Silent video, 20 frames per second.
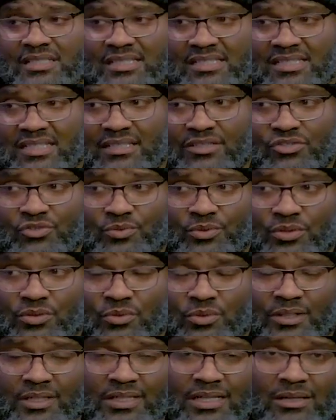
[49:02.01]
say this real
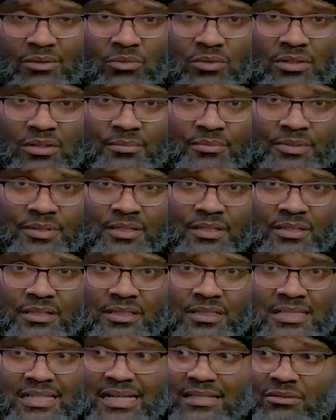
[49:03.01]
quick. I want to be,
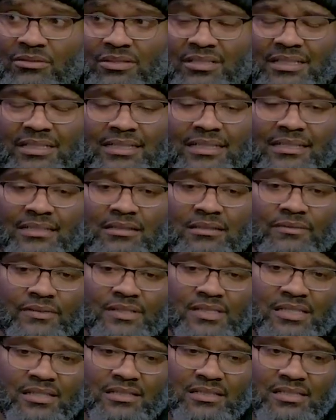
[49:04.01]
because I don't think any of
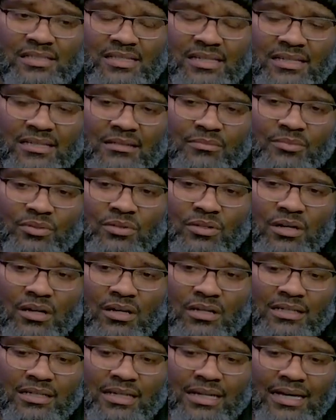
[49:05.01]
us at this table
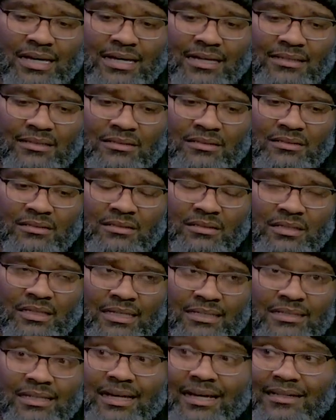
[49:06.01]
are not
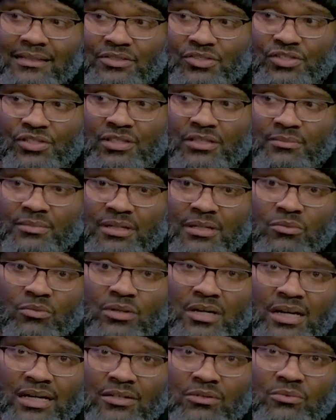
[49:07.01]
acknowledging it, but I,
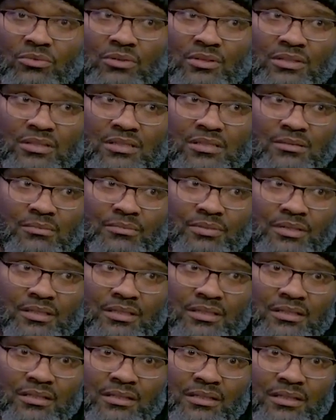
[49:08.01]
I don't want it to
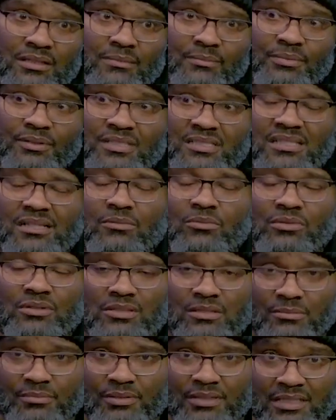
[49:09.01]
be implicit. I want
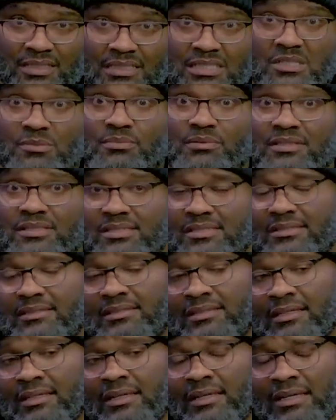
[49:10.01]
it to be explicit.
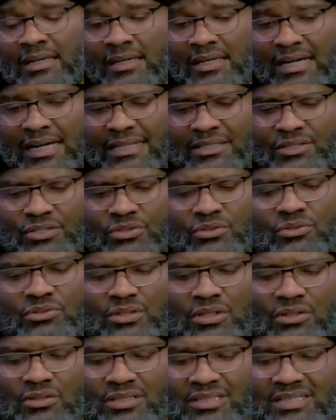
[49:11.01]
Mm -hmm. I do
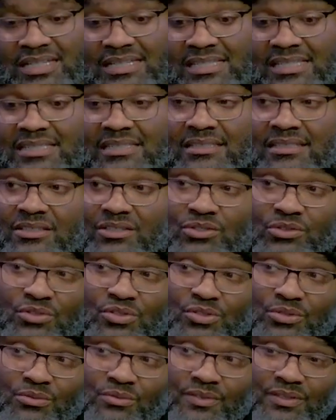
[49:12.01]
know because I see the
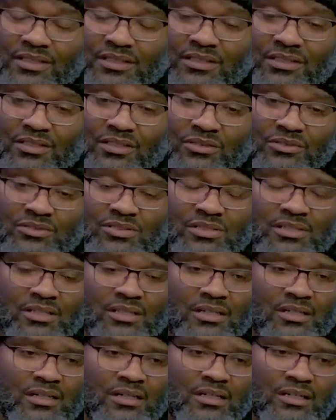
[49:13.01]
YouTube videos
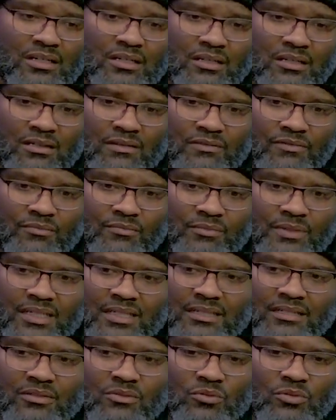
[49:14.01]
of
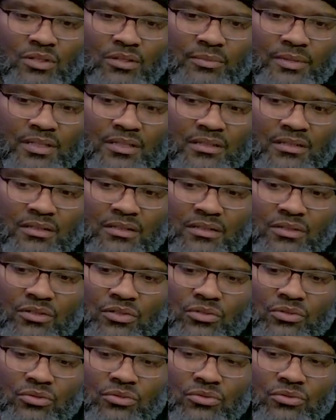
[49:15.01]
men and women
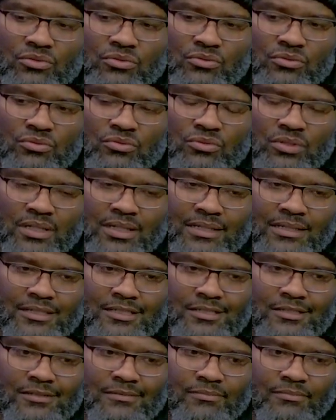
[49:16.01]
who
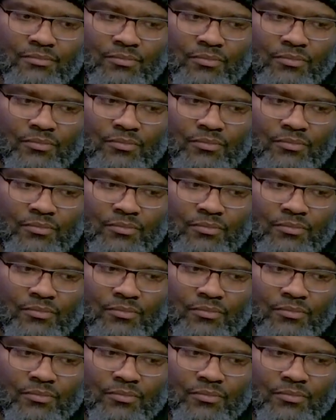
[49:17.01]
um,